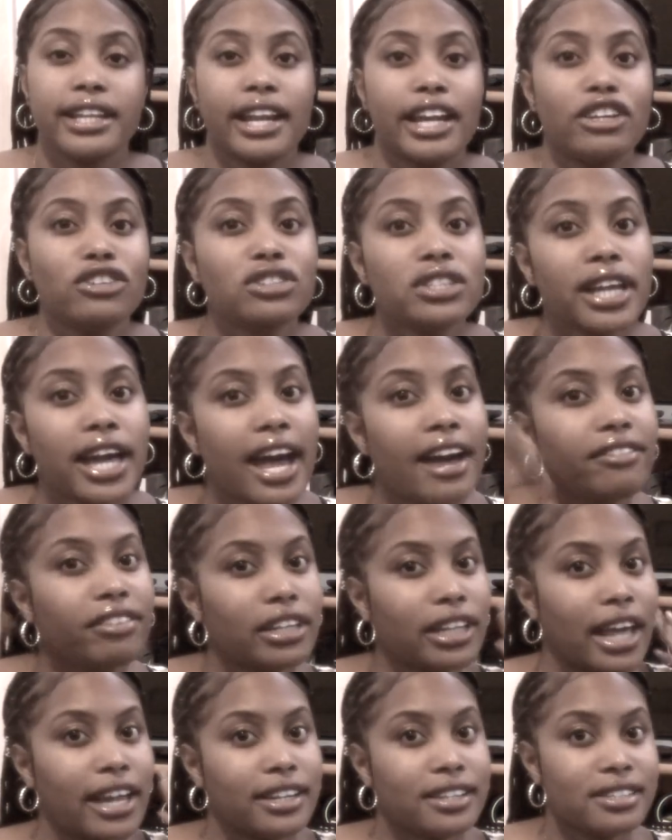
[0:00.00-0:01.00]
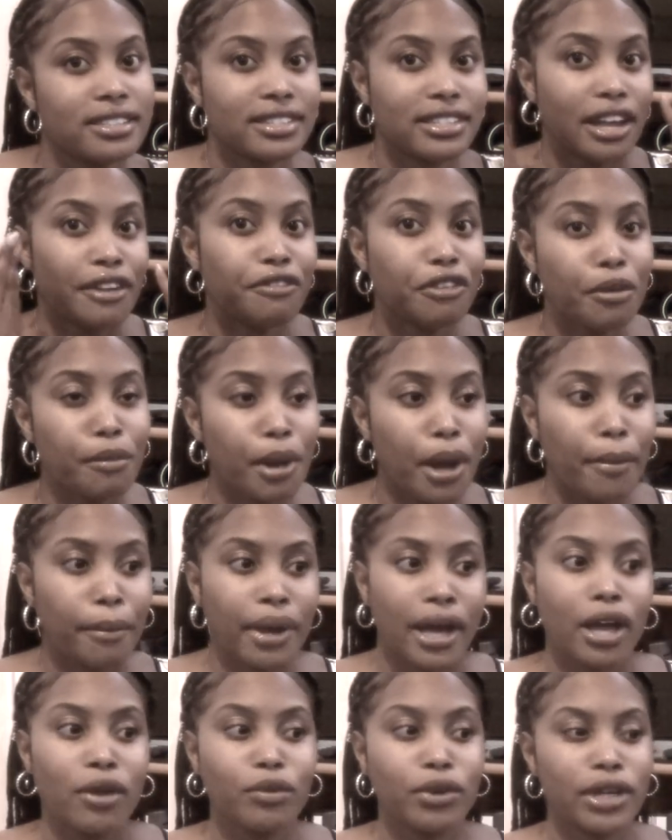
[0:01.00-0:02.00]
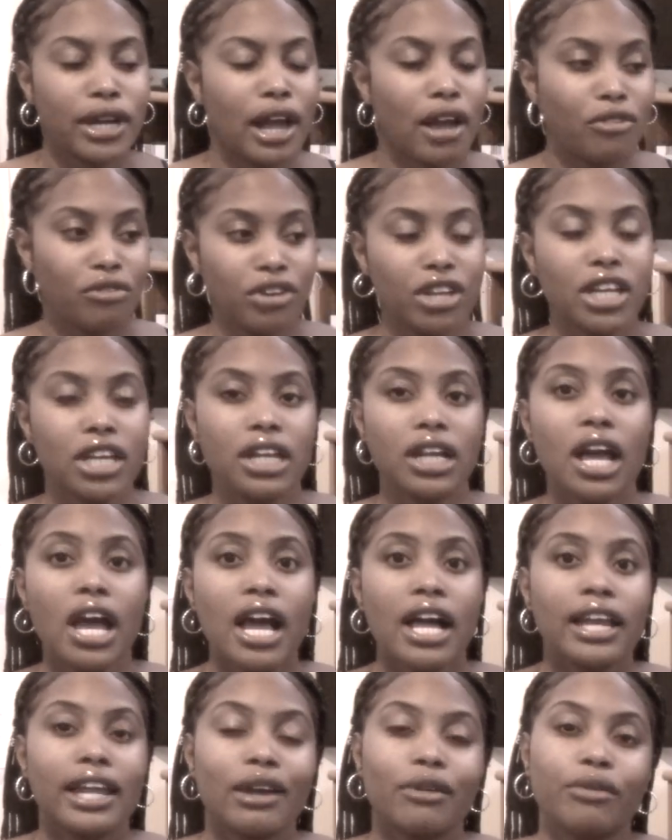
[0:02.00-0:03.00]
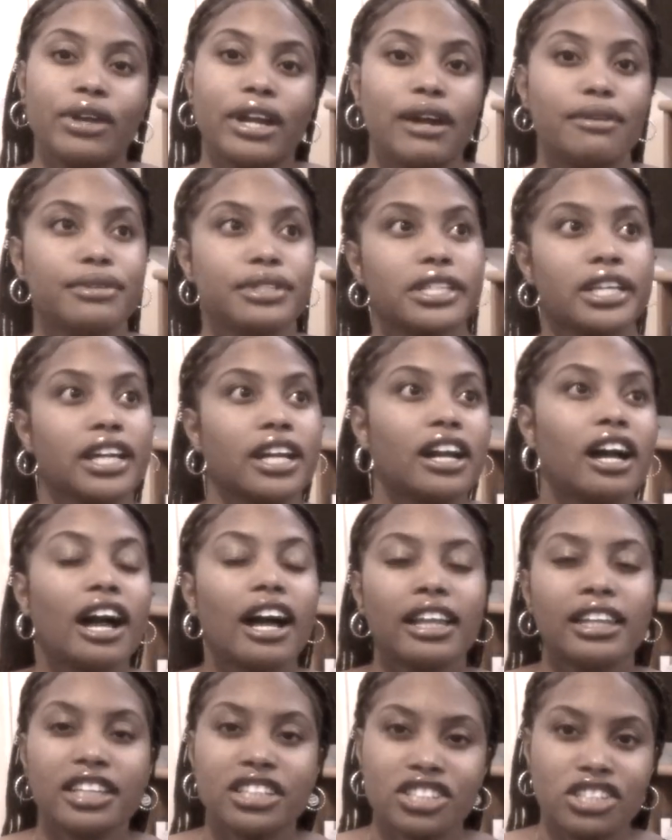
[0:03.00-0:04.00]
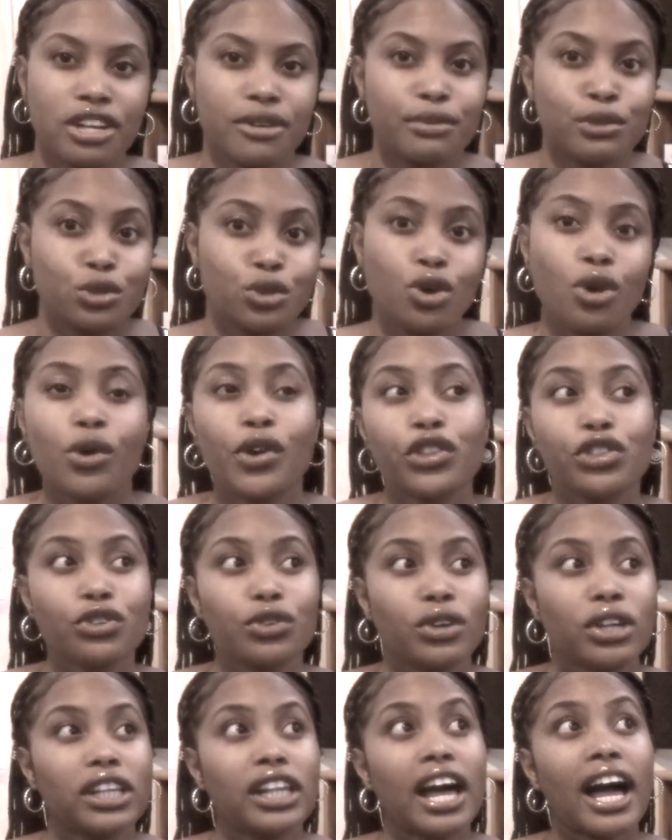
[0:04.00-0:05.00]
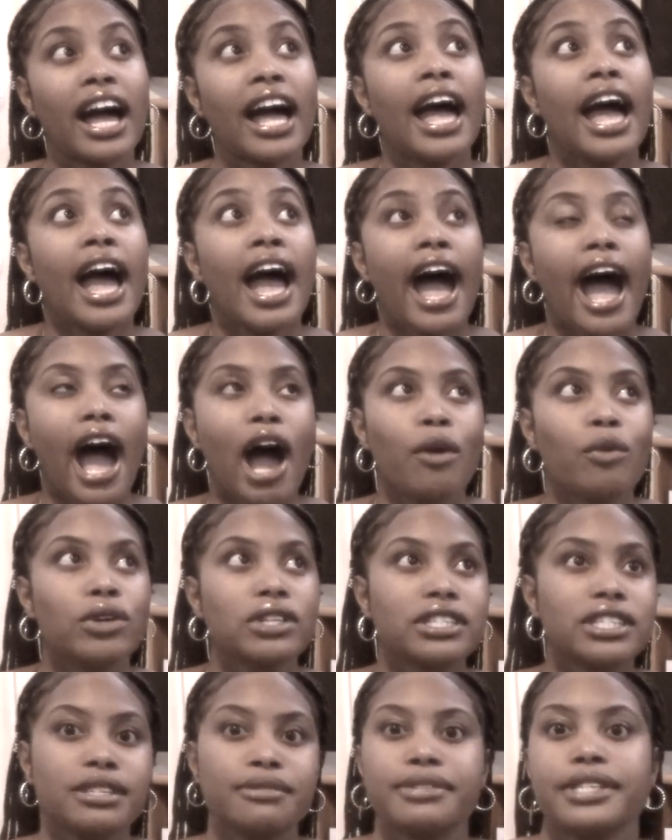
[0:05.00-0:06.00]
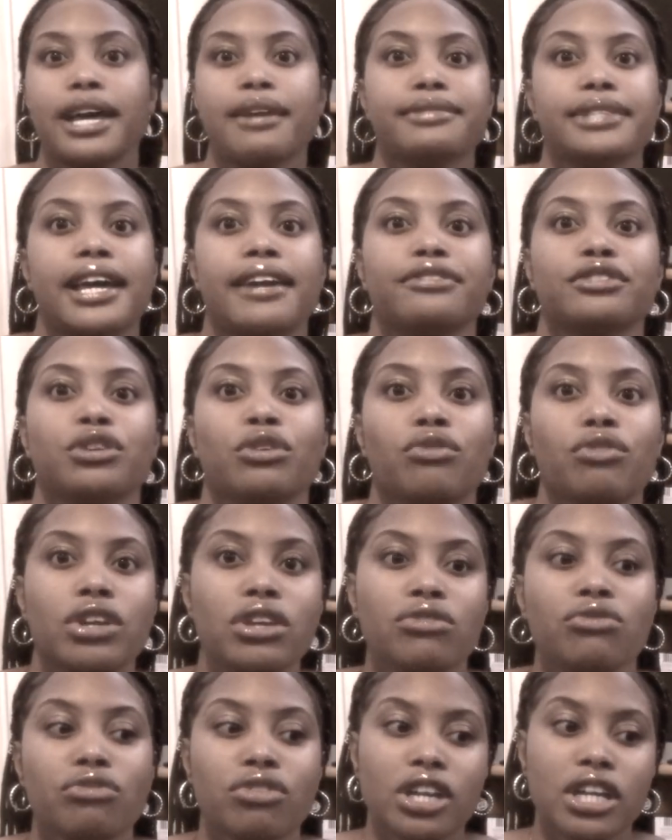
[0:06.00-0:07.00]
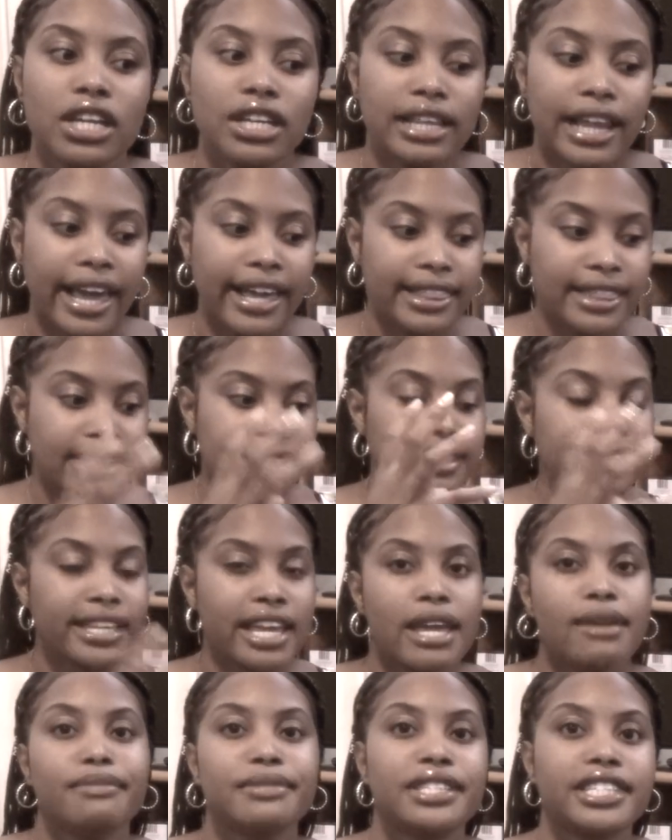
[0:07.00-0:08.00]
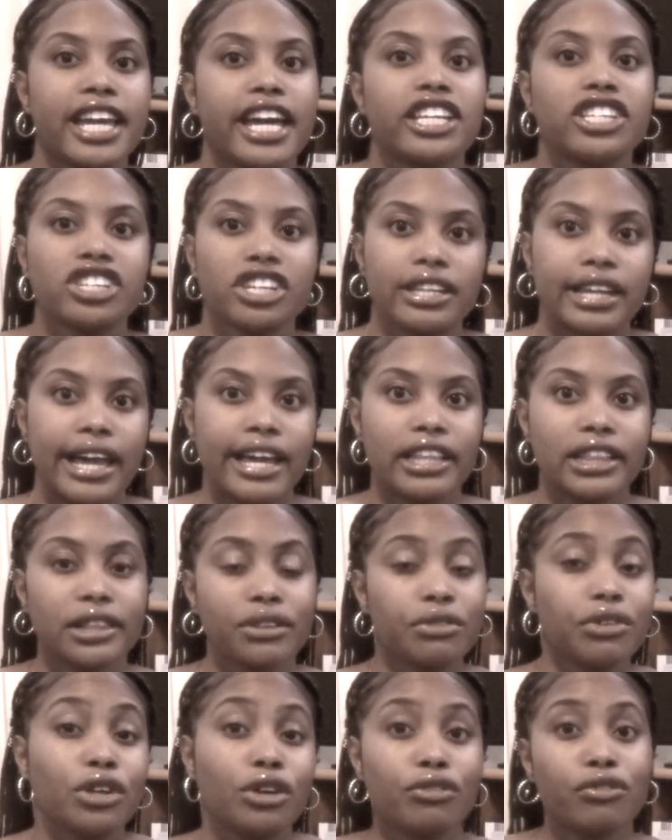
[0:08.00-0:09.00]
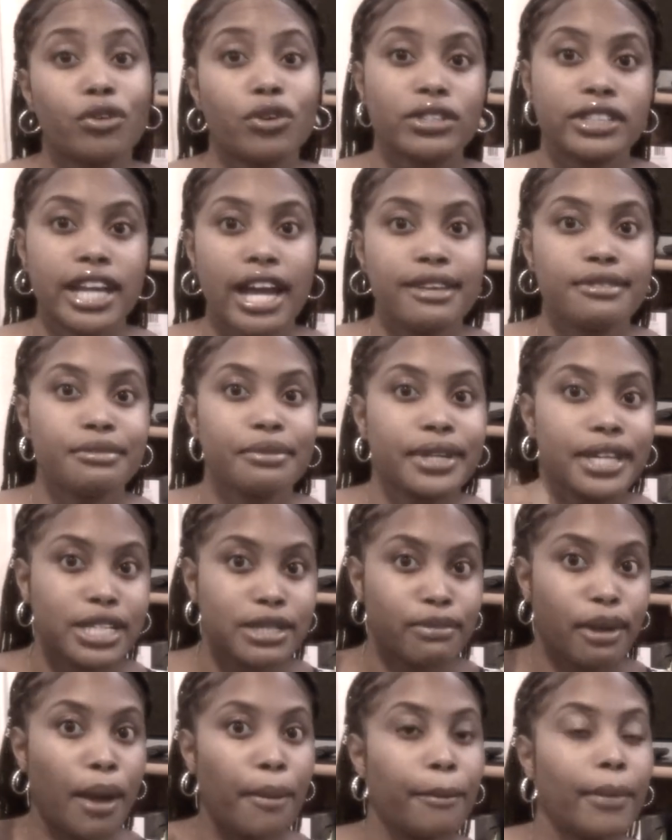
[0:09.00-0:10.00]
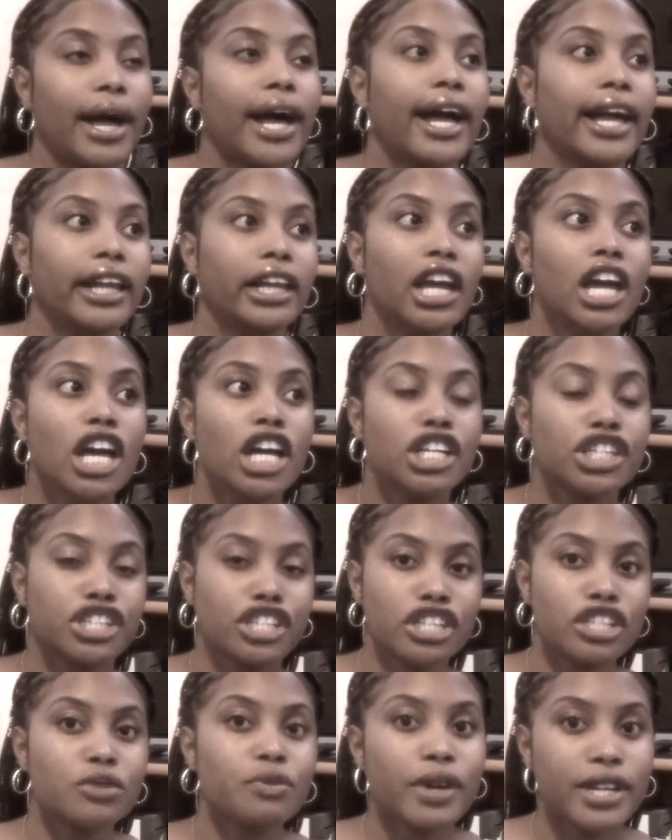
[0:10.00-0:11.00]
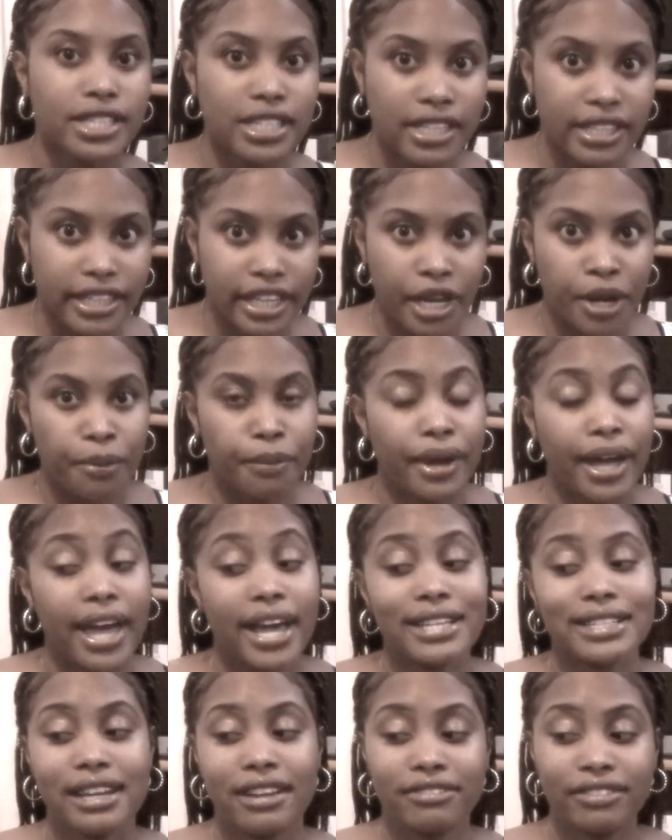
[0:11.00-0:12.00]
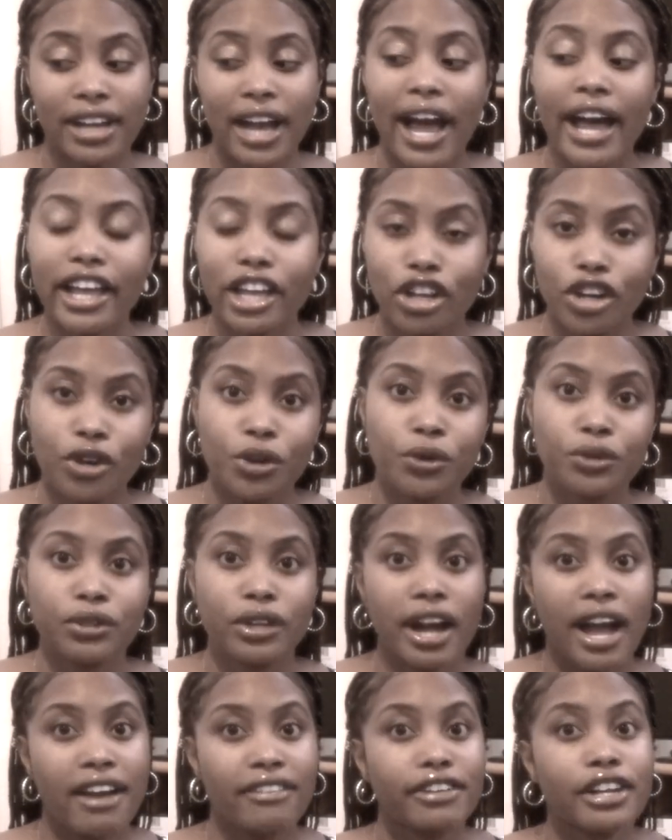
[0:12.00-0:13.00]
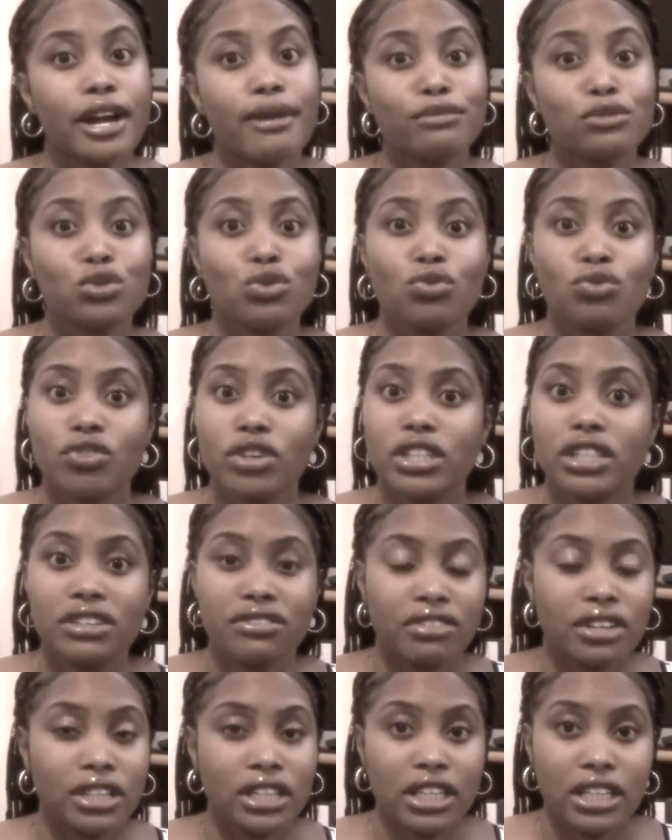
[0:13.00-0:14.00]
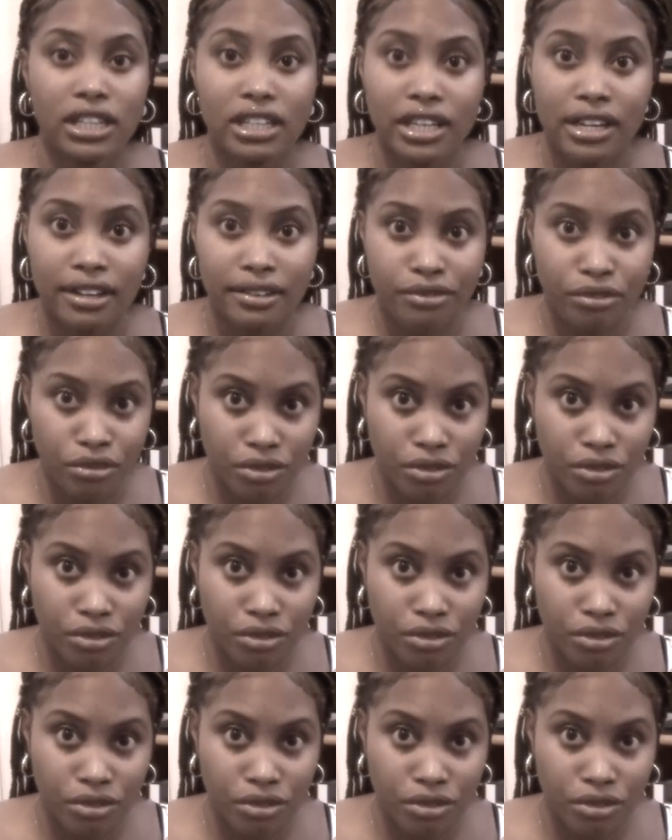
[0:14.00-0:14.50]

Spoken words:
then I used to have a lot of stuff on my mind when I read. Like when I was in college and I was going through a lot, I would sometimes have to reread like the same section like 3 or 4 times because my mind just wasn't there. But as I've gotten older, I've come to really love